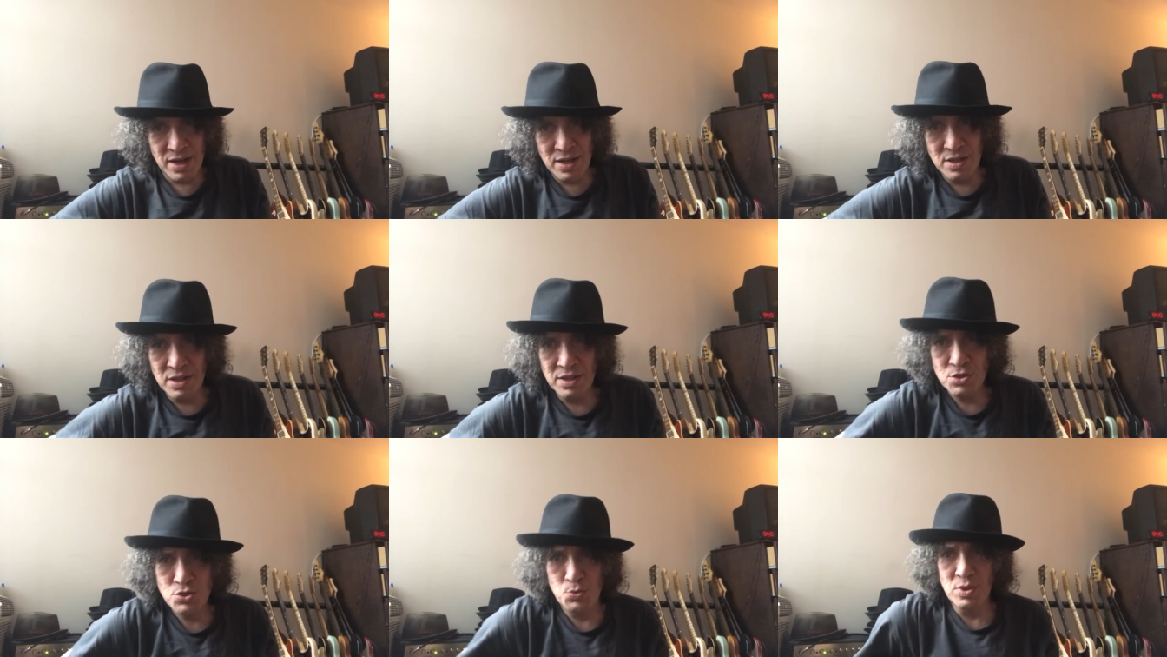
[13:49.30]
And I
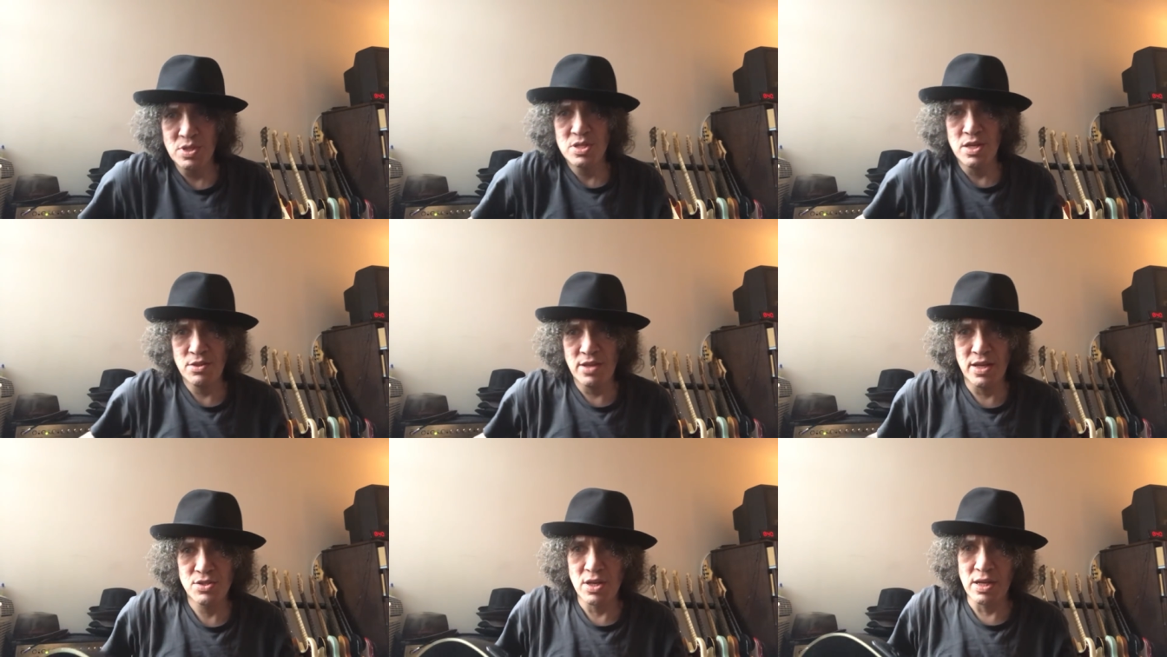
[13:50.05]
just wanna say
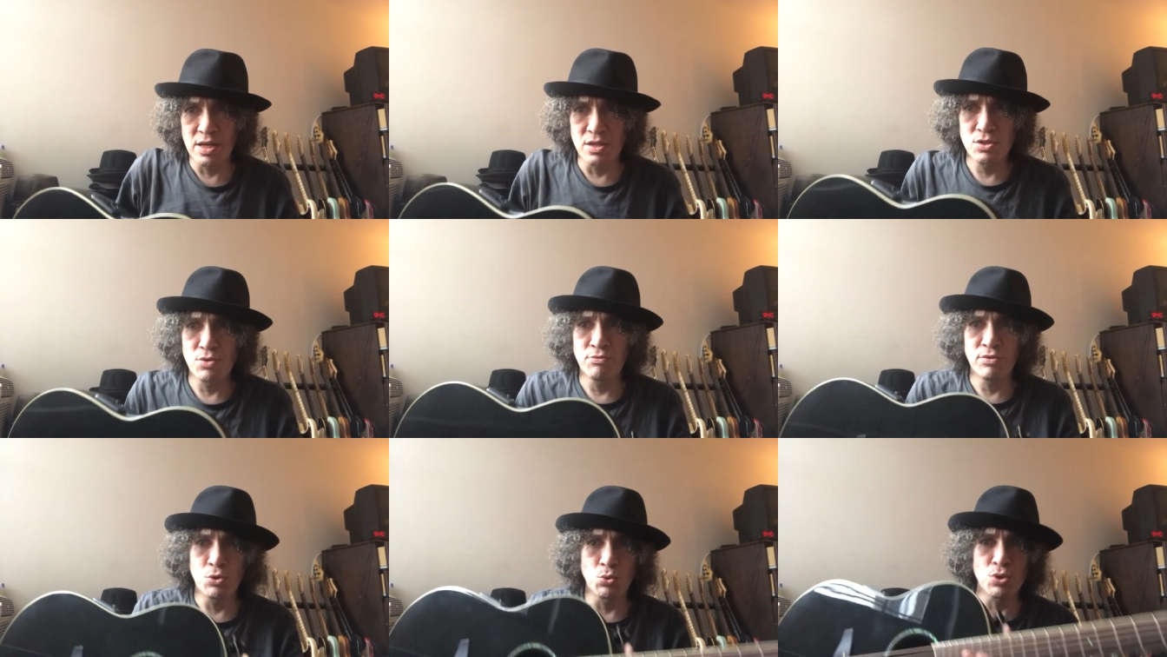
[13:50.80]
thanks again to
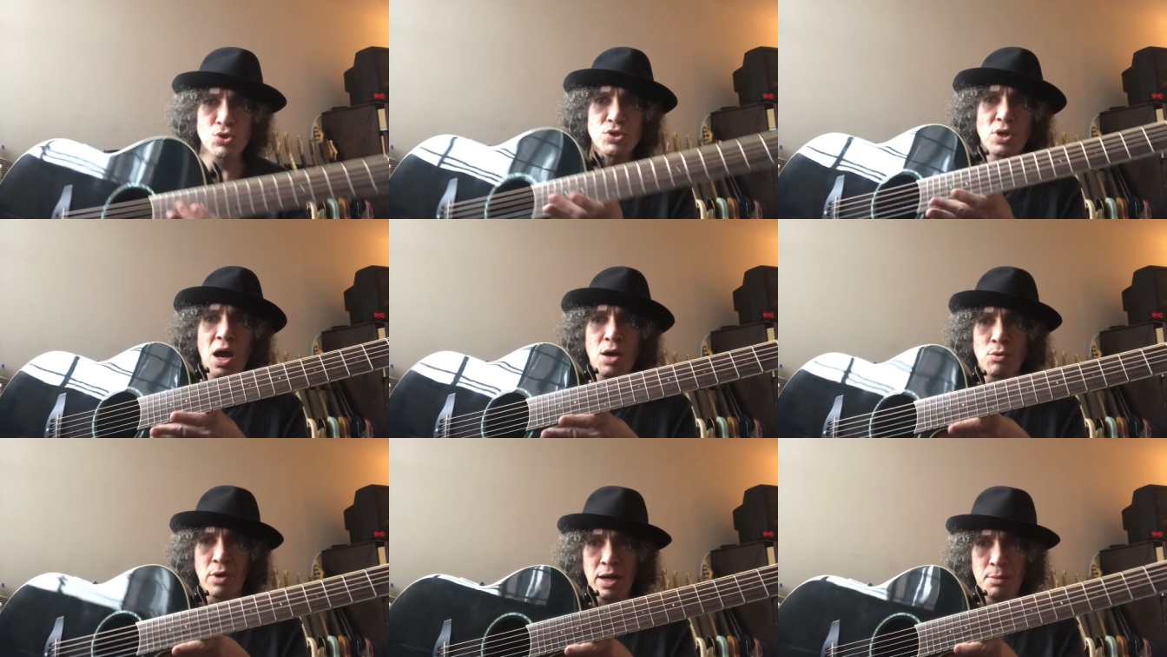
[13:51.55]
viewer
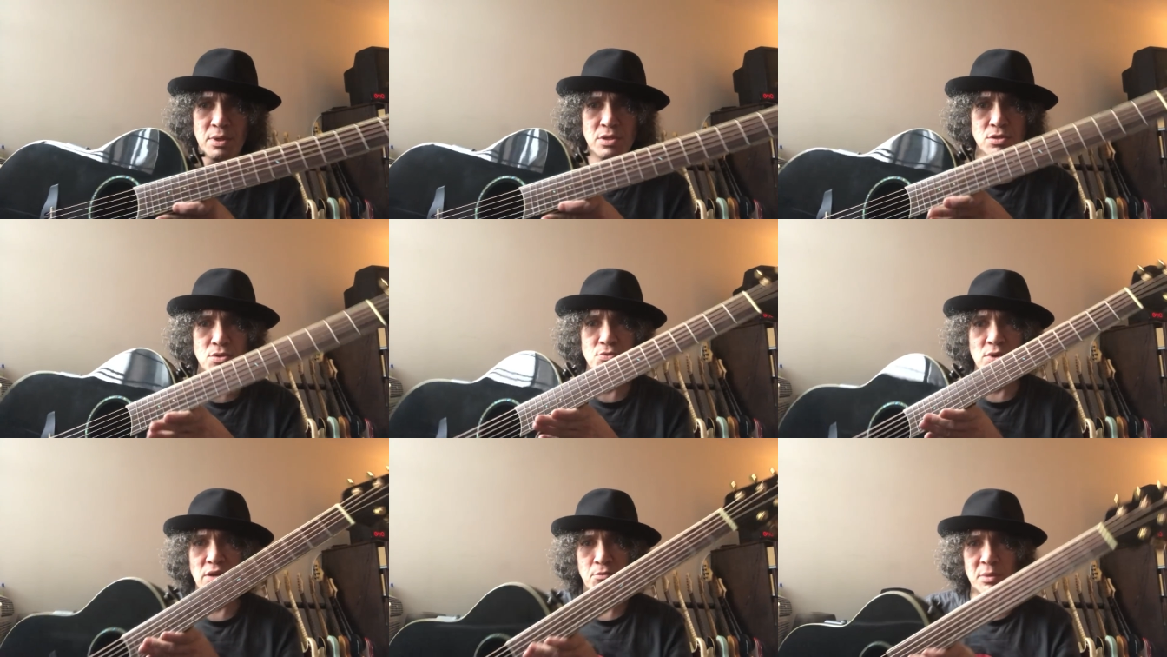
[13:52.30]
Scott Raymond
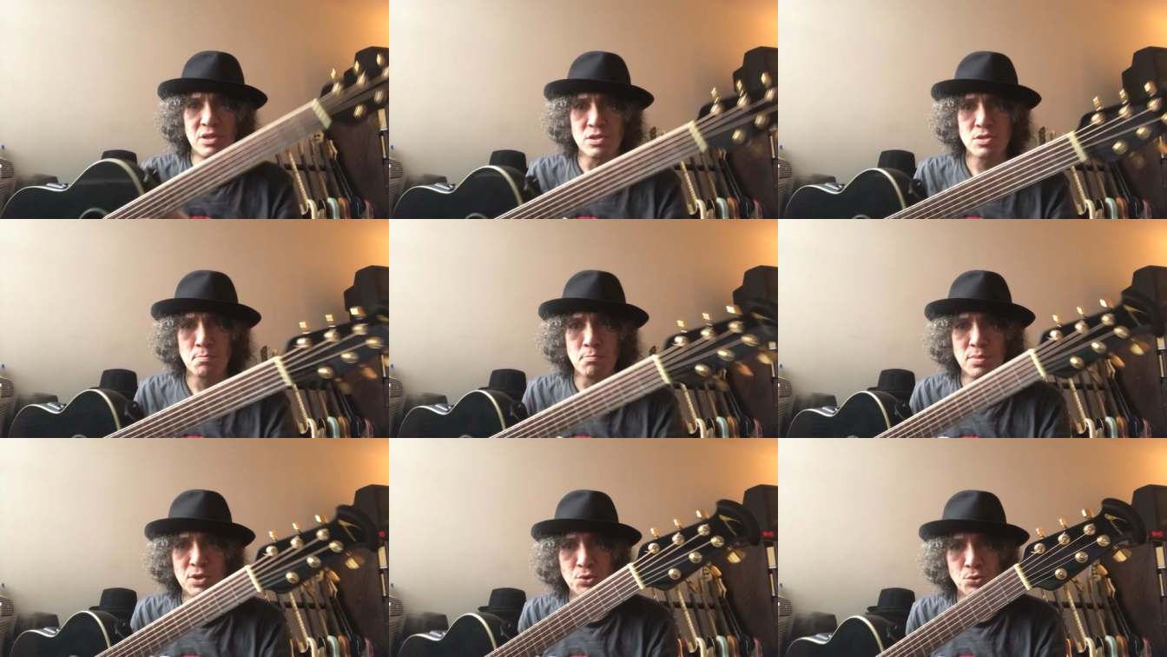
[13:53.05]
for giving me this
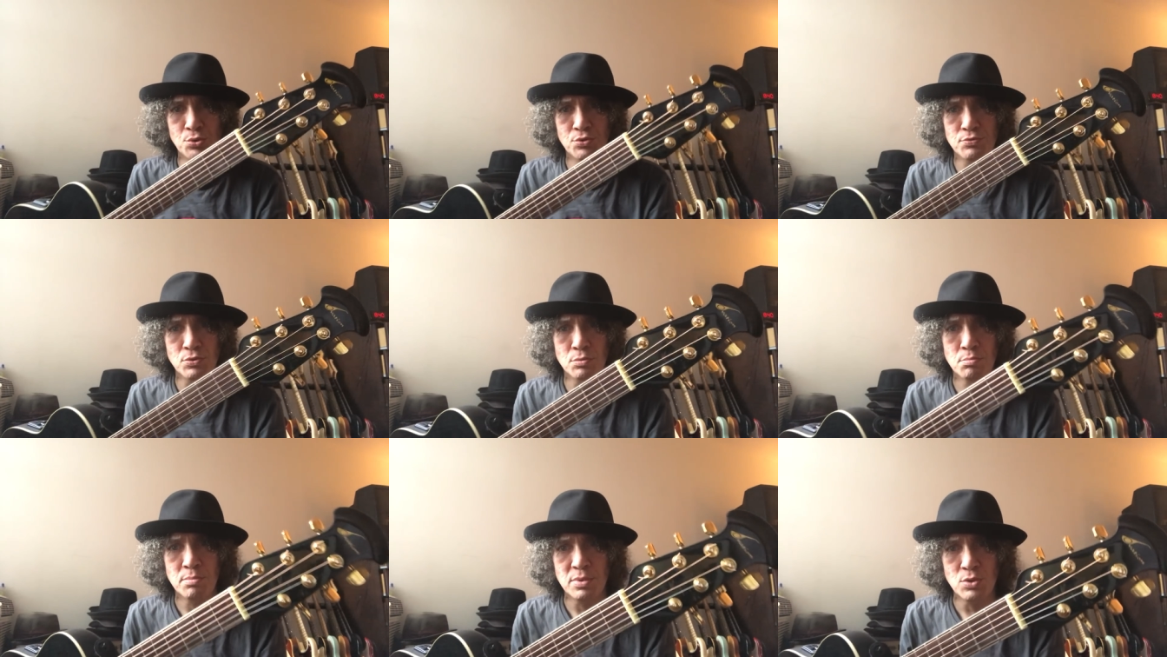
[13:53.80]

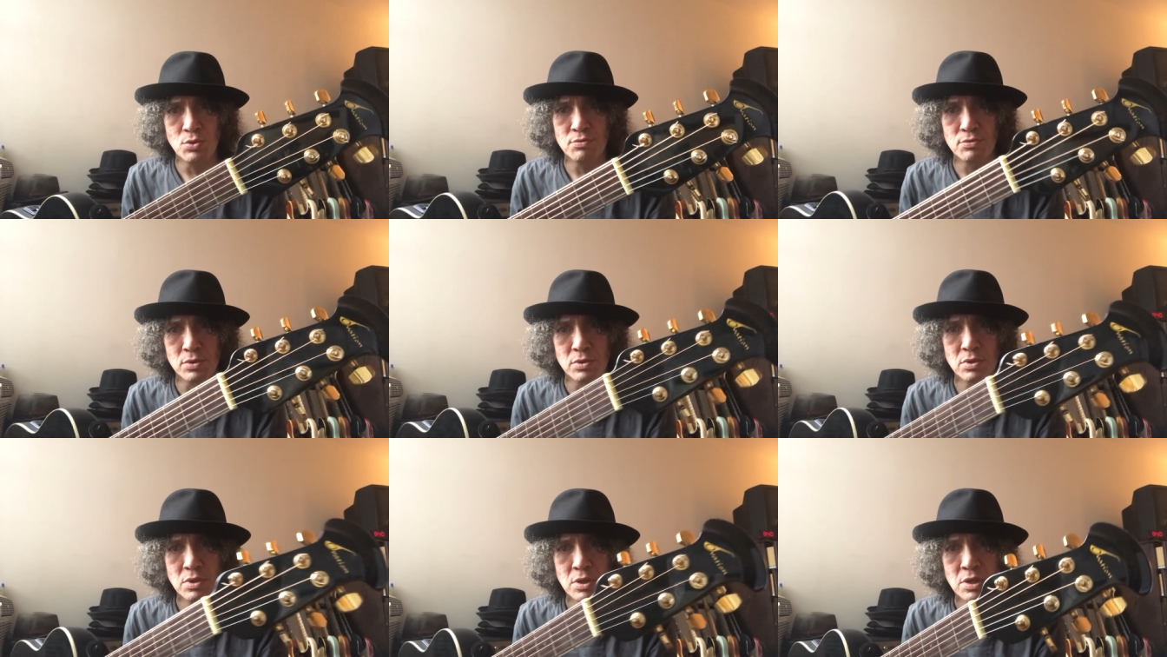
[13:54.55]
beautiful,
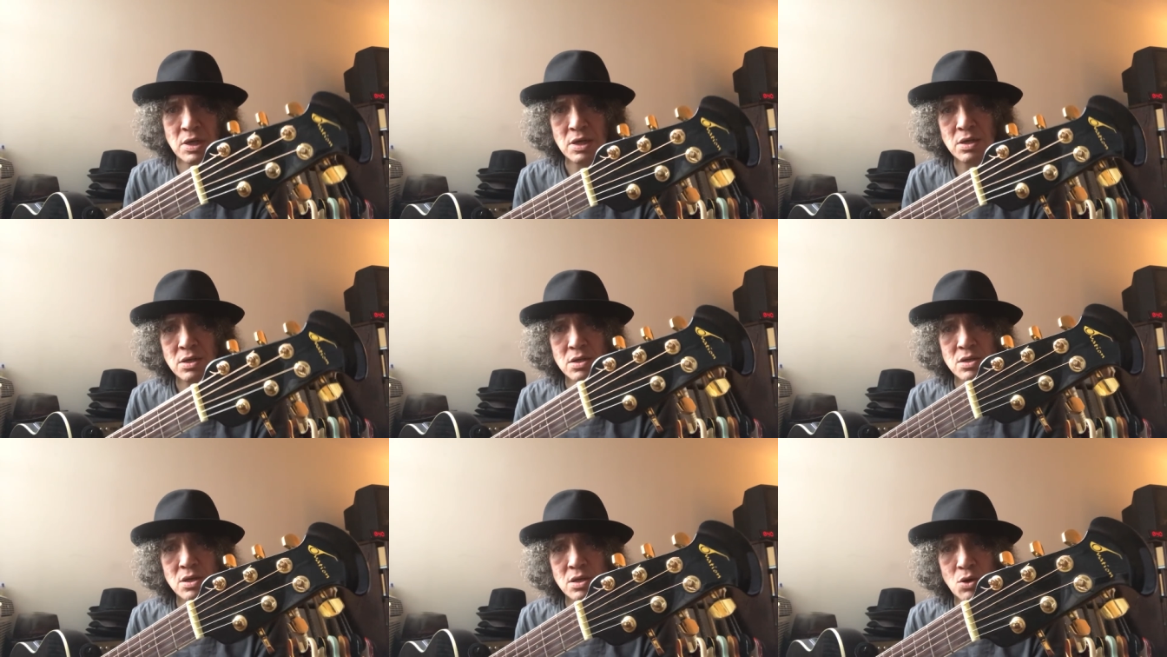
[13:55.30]
beautiful
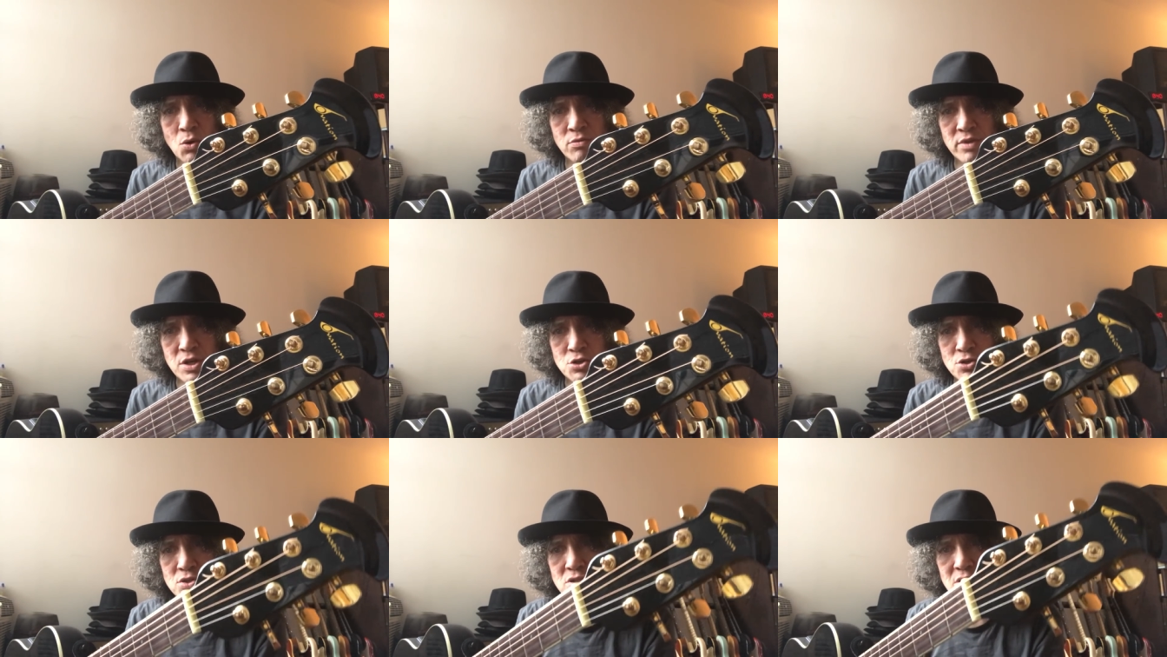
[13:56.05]
ovation